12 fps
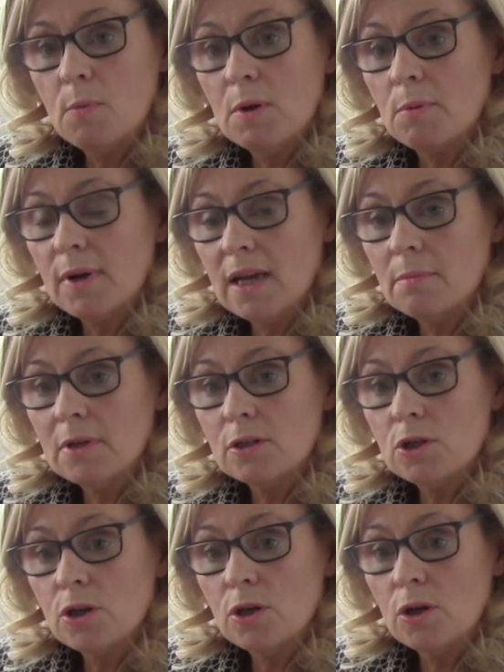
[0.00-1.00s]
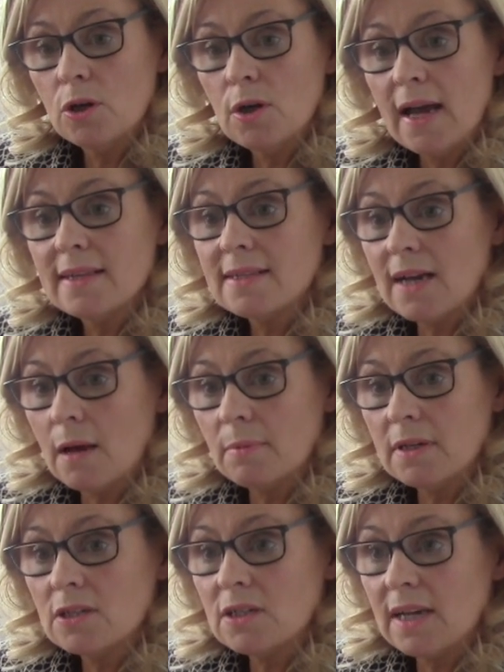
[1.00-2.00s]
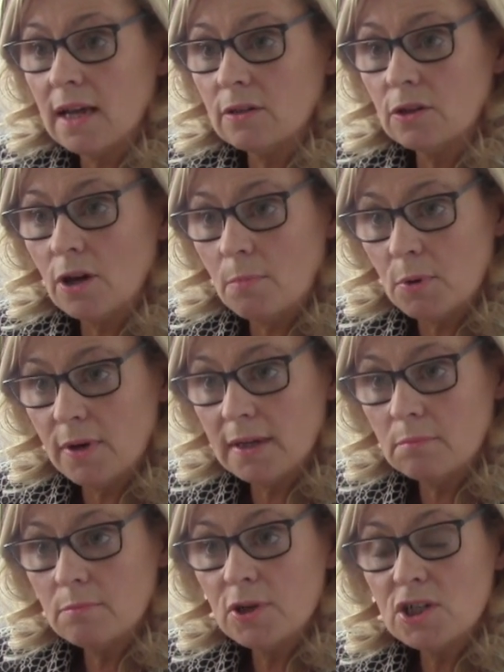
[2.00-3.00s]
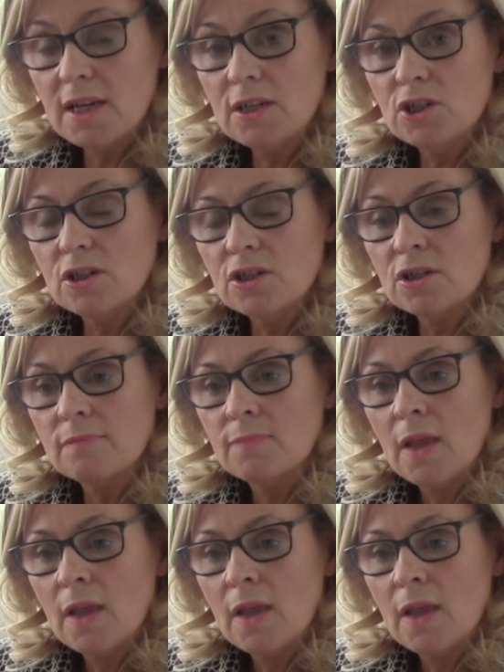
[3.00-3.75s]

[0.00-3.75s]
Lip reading: We were able to establish standard operating procedures.